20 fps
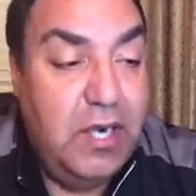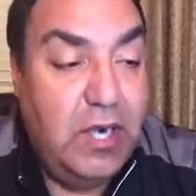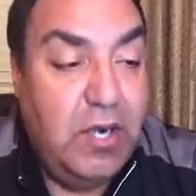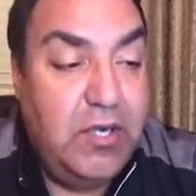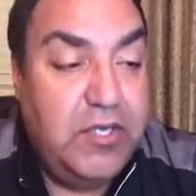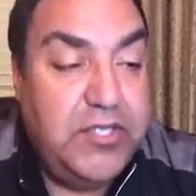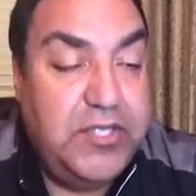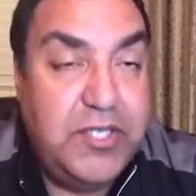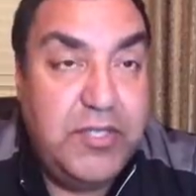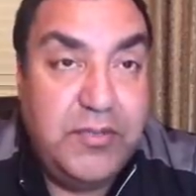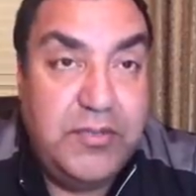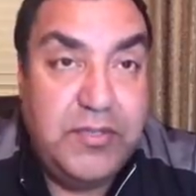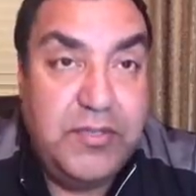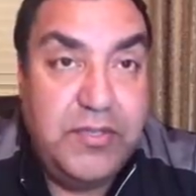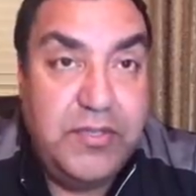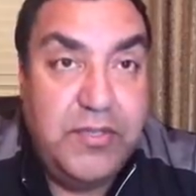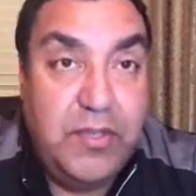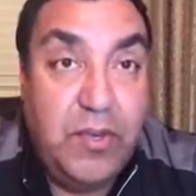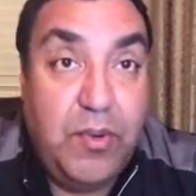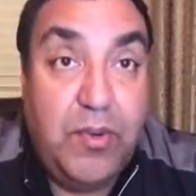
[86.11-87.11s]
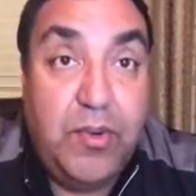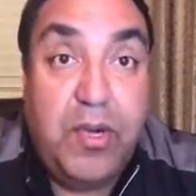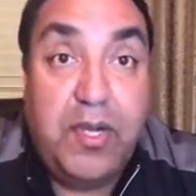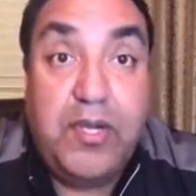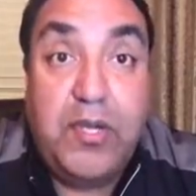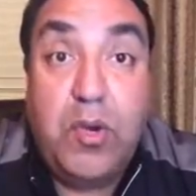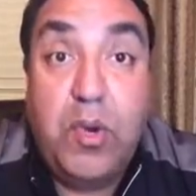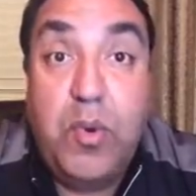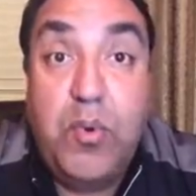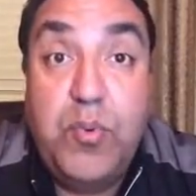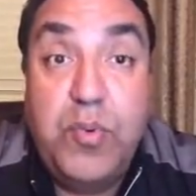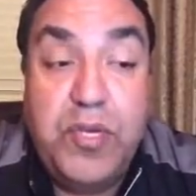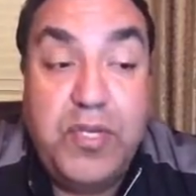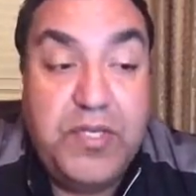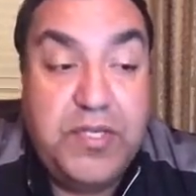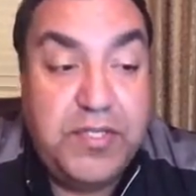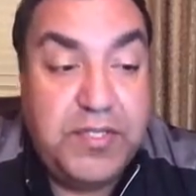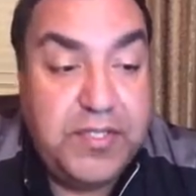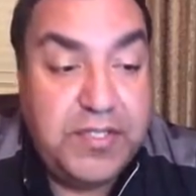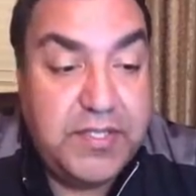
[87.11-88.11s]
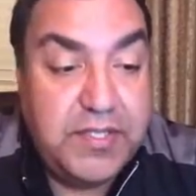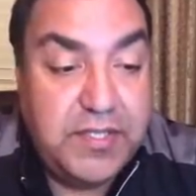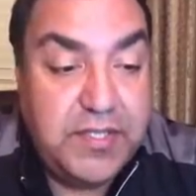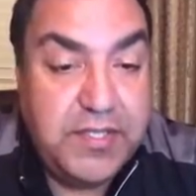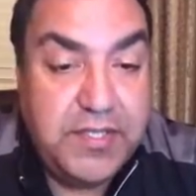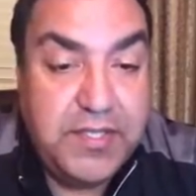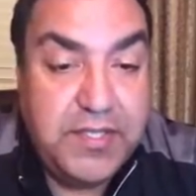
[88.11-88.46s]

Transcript: our children, or our coworkers.